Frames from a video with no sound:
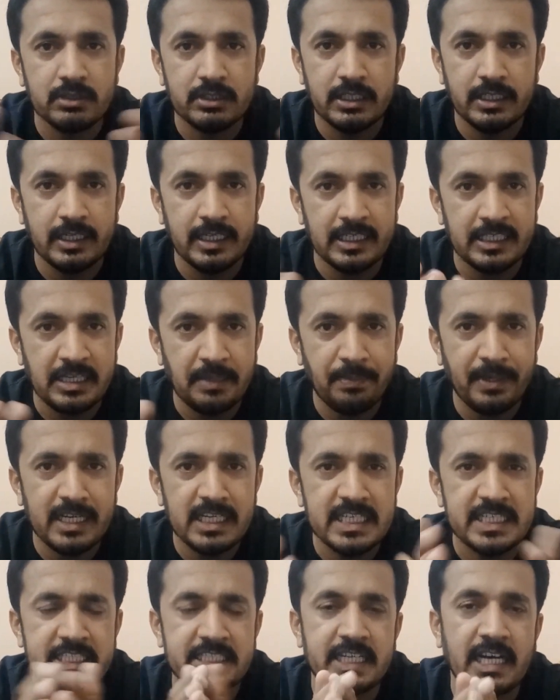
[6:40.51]
it
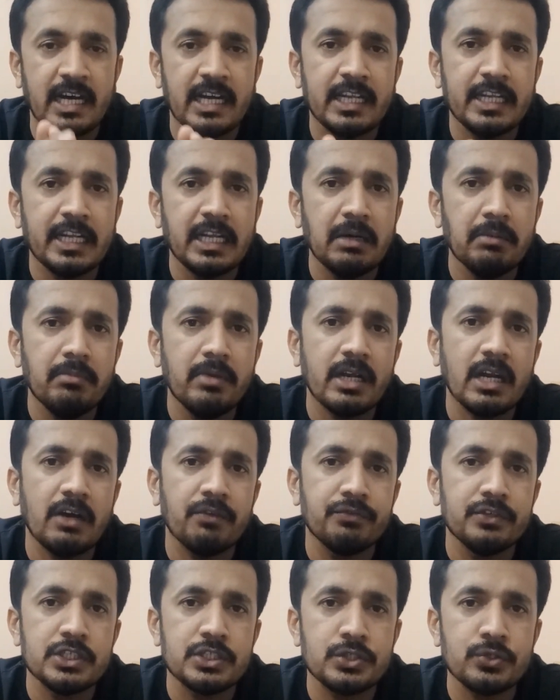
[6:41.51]
depends on the number
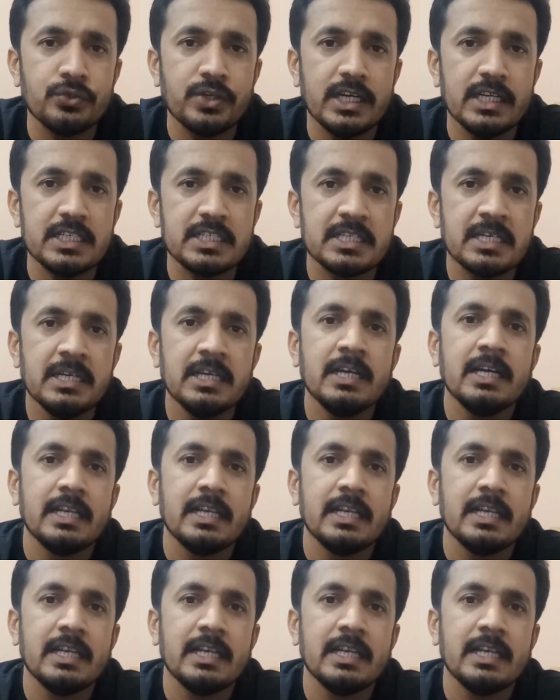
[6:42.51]
of students.